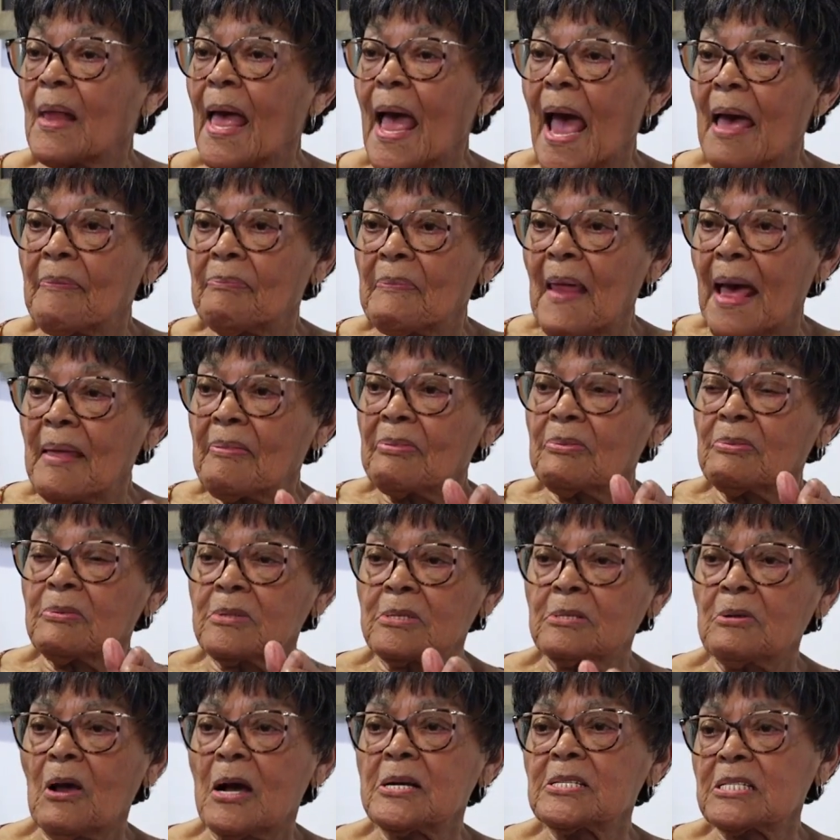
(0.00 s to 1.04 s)
And
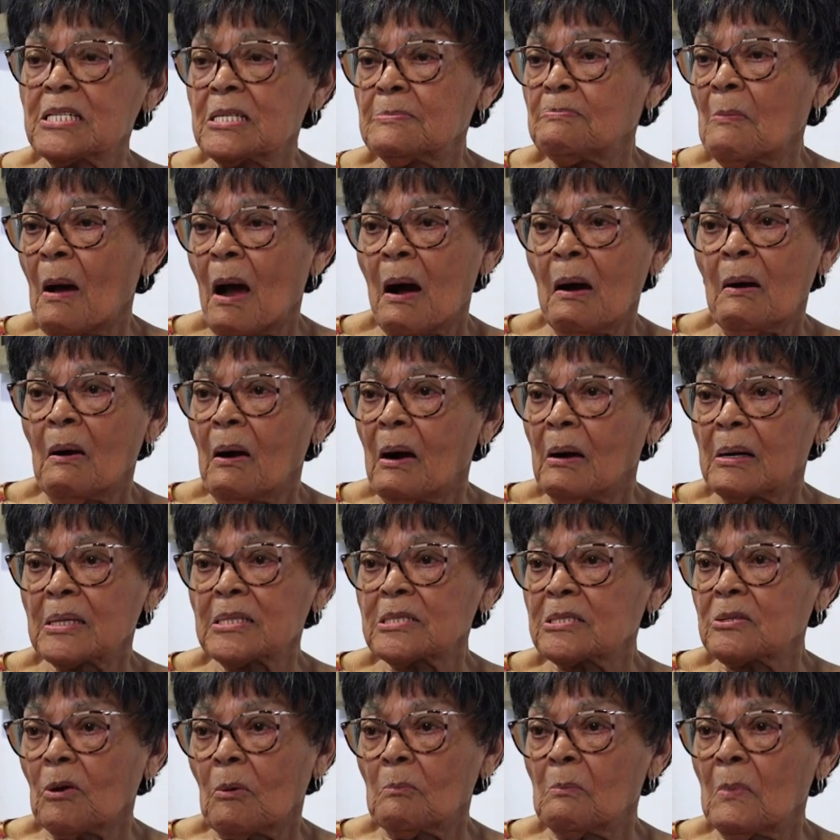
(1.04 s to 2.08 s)
that touches my heart
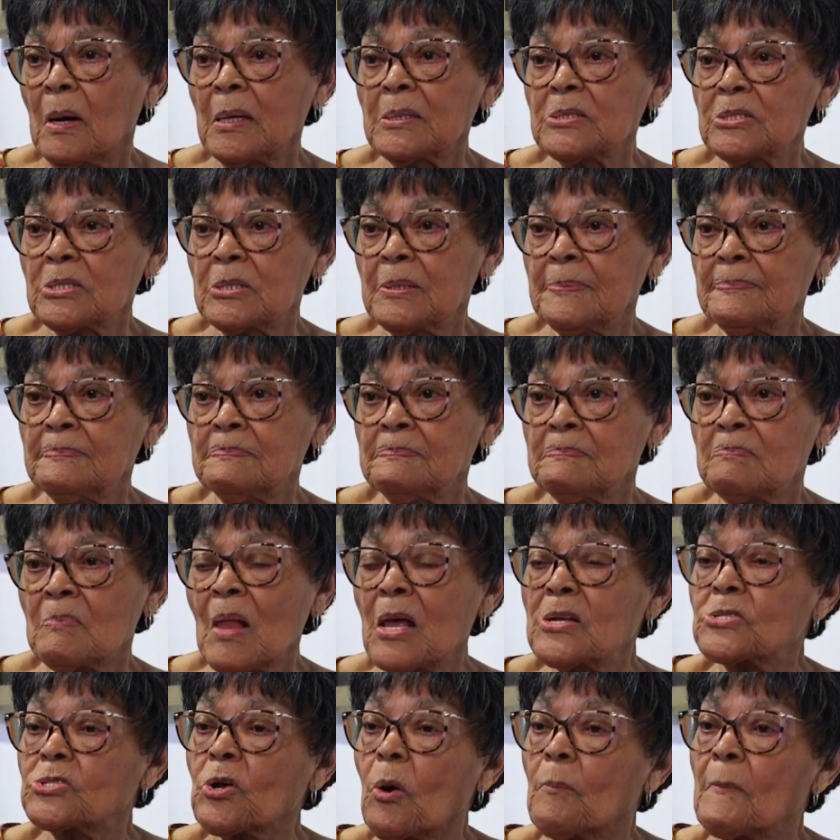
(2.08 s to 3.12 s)
so much.
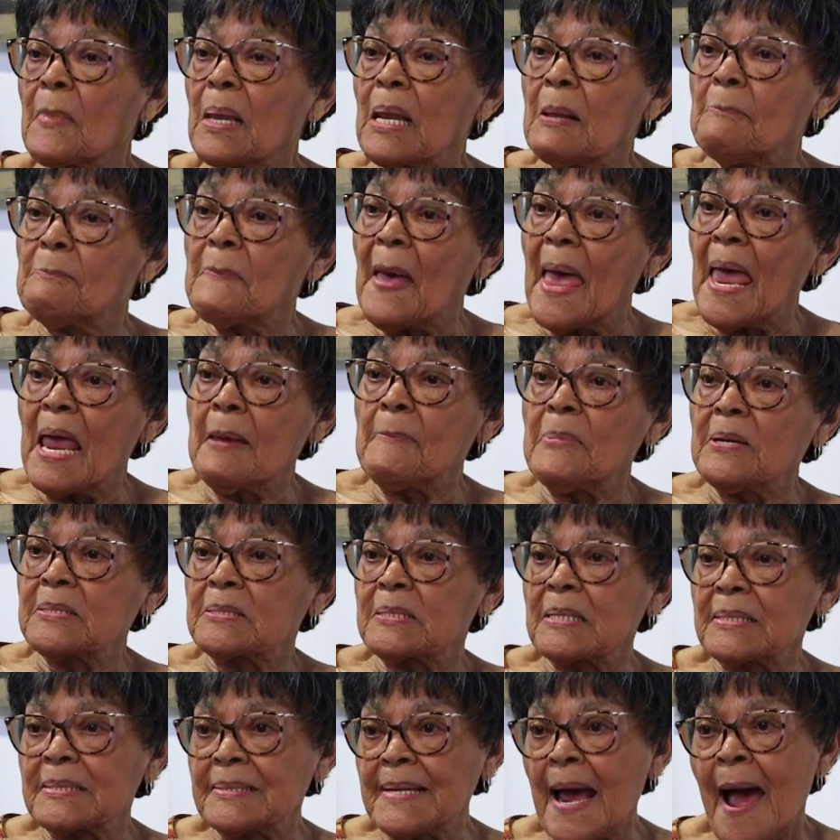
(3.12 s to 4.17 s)
So many
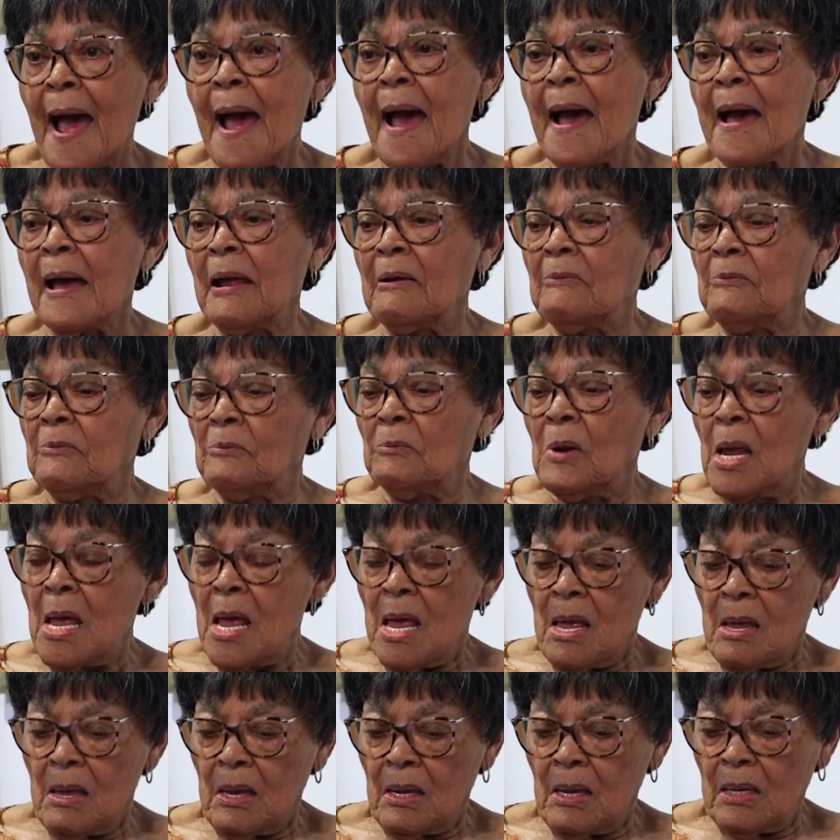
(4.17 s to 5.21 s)
babies are dying
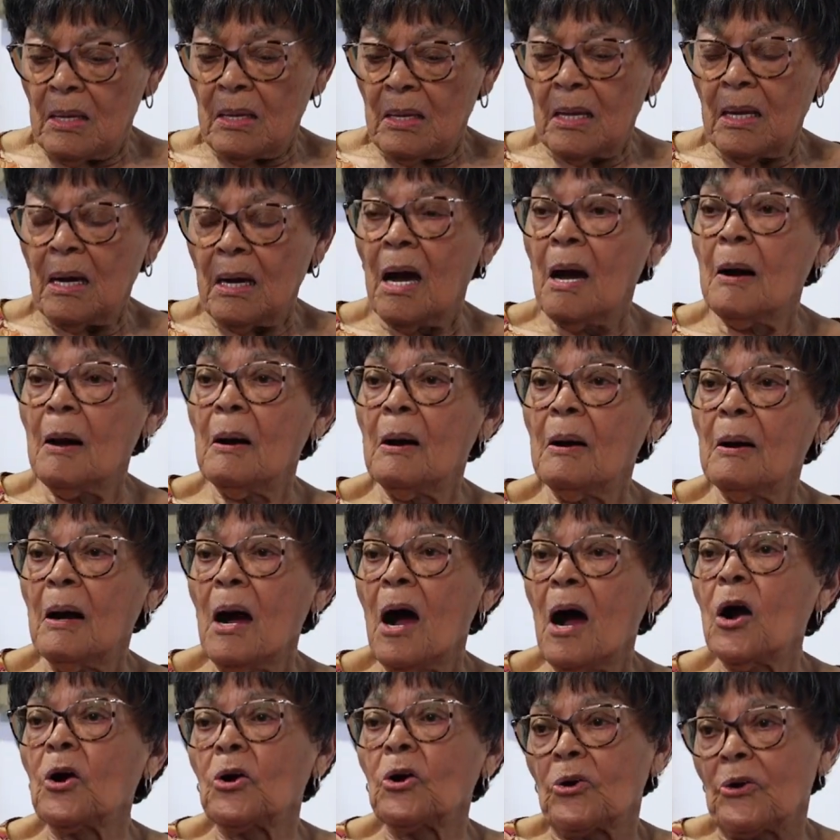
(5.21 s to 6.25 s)

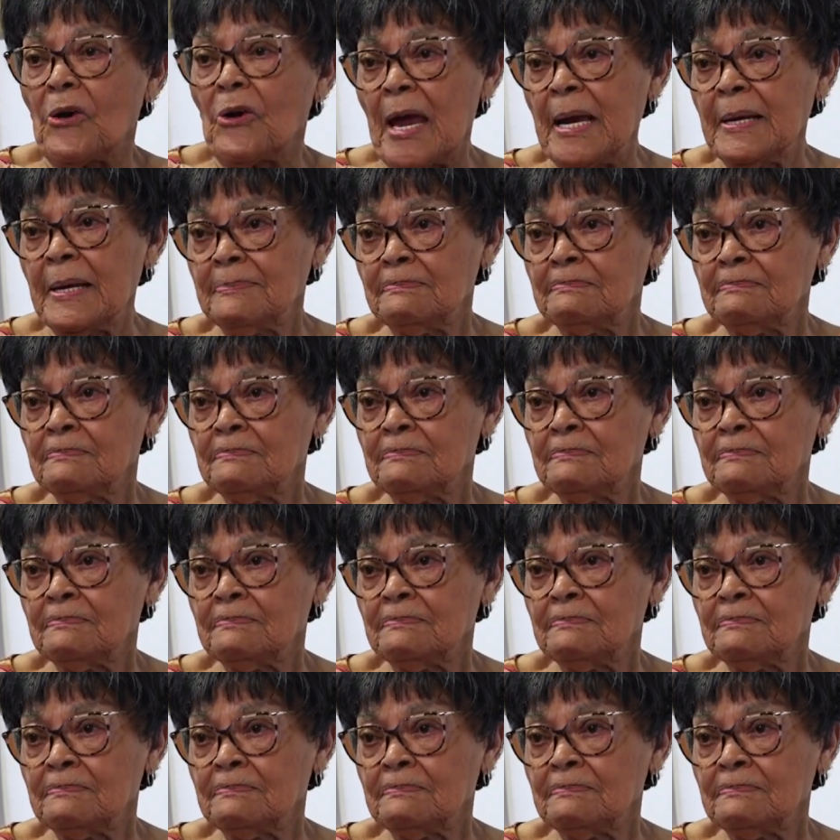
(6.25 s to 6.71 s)
hungry